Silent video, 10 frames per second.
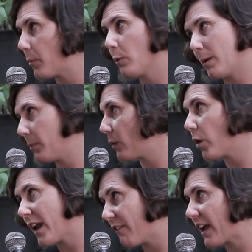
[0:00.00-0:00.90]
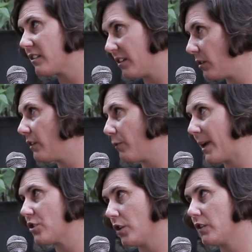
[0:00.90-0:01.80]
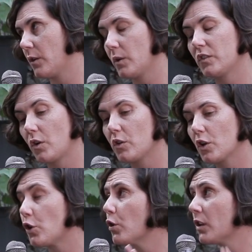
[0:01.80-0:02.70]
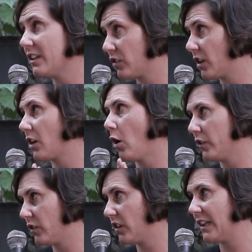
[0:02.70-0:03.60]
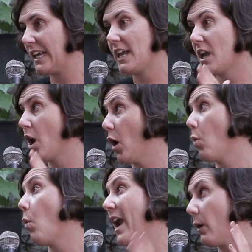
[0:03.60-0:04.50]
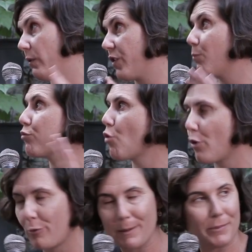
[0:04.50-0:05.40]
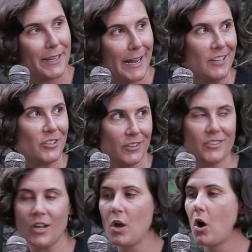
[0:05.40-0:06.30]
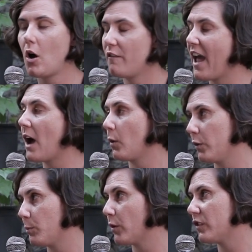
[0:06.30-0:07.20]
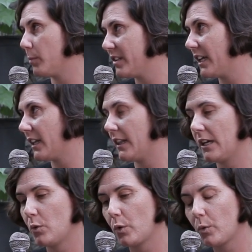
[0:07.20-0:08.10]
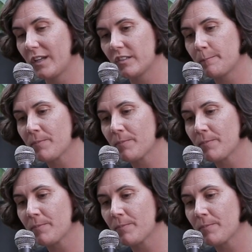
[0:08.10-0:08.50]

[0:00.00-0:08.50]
the public won't have access to information and so on so google is constantly aware of the broader implications of how it responds to particular legal requests